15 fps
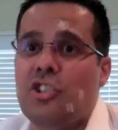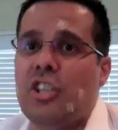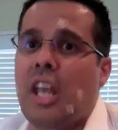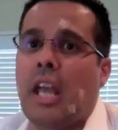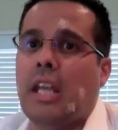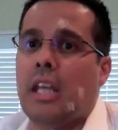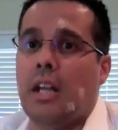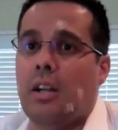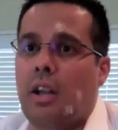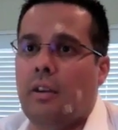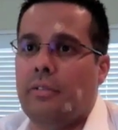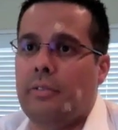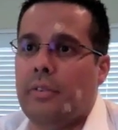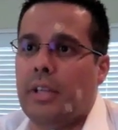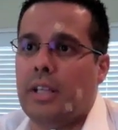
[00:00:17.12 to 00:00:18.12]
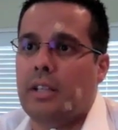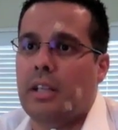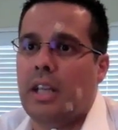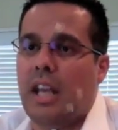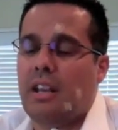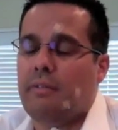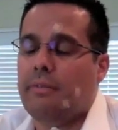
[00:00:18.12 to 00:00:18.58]
I just can't get enough of it.
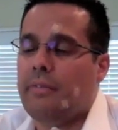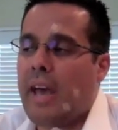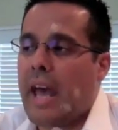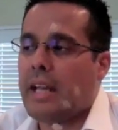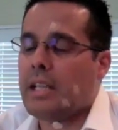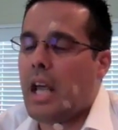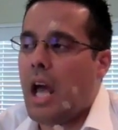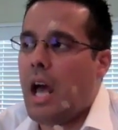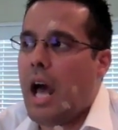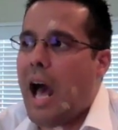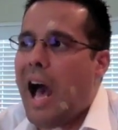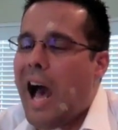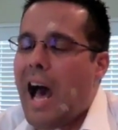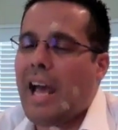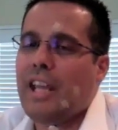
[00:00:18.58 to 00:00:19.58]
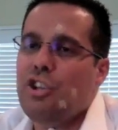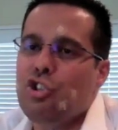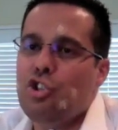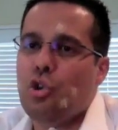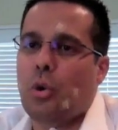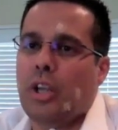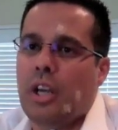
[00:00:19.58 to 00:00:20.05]
In fact, I
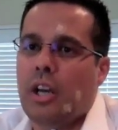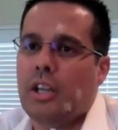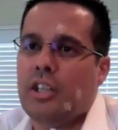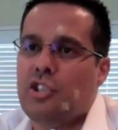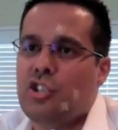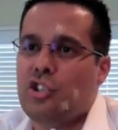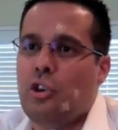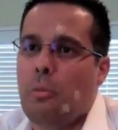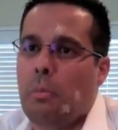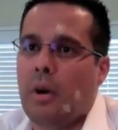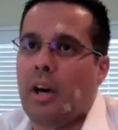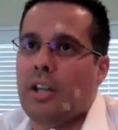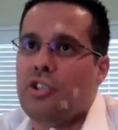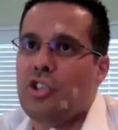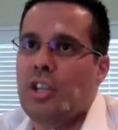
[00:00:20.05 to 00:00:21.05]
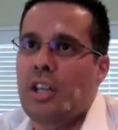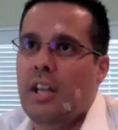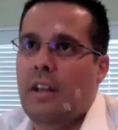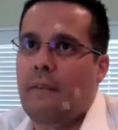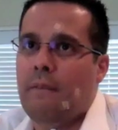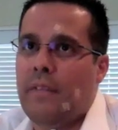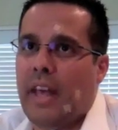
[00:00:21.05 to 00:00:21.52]
enjoy honey so much
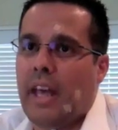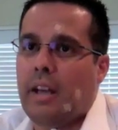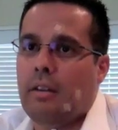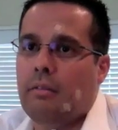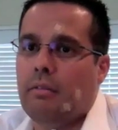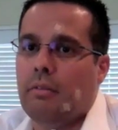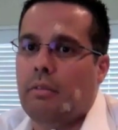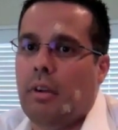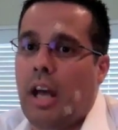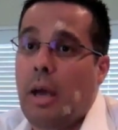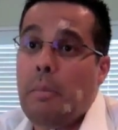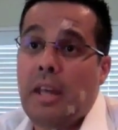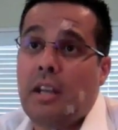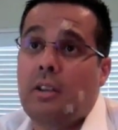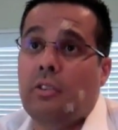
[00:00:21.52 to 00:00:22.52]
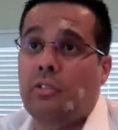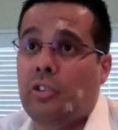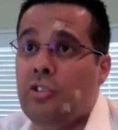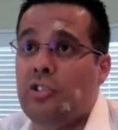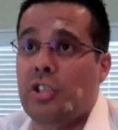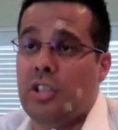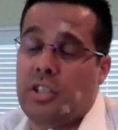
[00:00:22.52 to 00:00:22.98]
that I made a
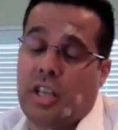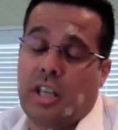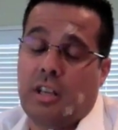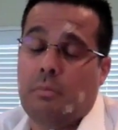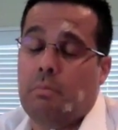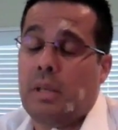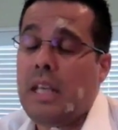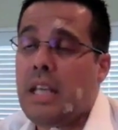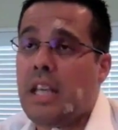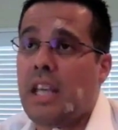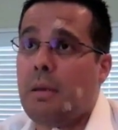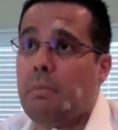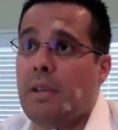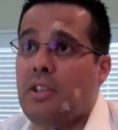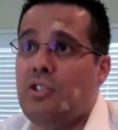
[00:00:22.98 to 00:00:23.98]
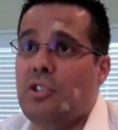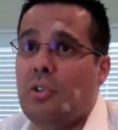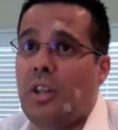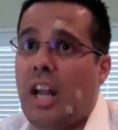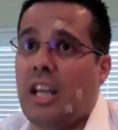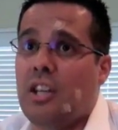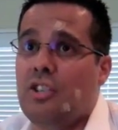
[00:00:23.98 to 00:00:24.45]
decision to take up beekeeping
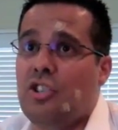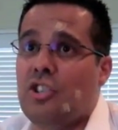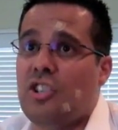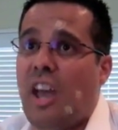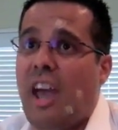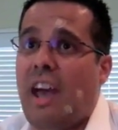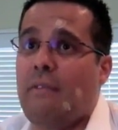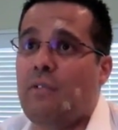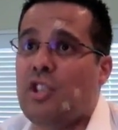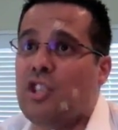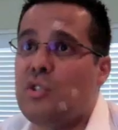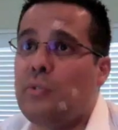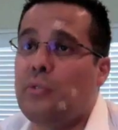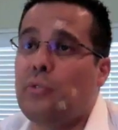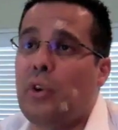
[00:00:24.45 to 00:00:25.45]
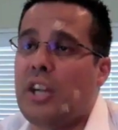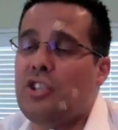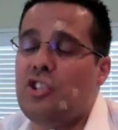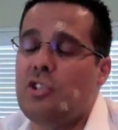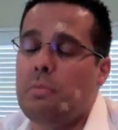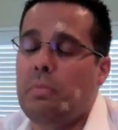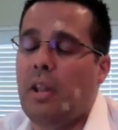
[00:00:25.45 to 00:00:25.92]
so that I could just have this
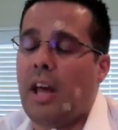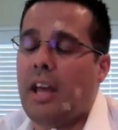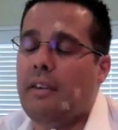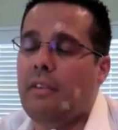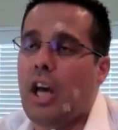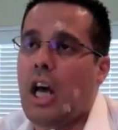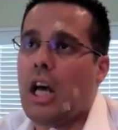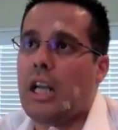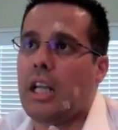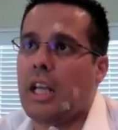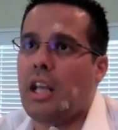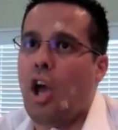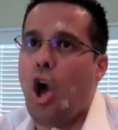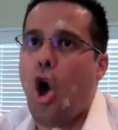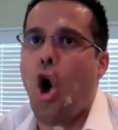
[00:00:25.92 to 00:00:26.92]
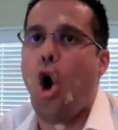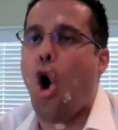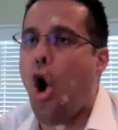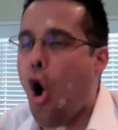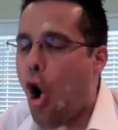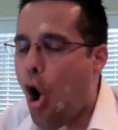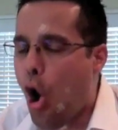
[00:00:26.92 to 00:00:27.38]
fresh supply of honey
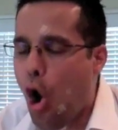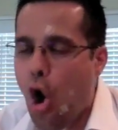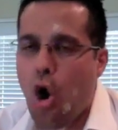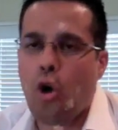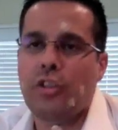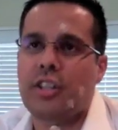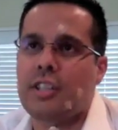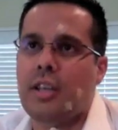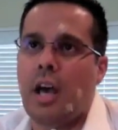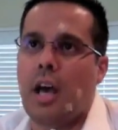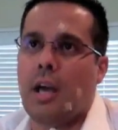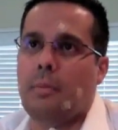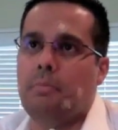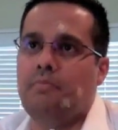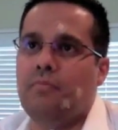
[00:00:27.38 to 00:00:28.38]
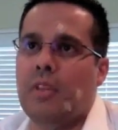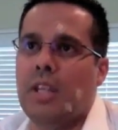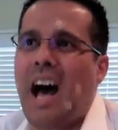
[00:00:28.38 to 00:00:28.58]
all the time.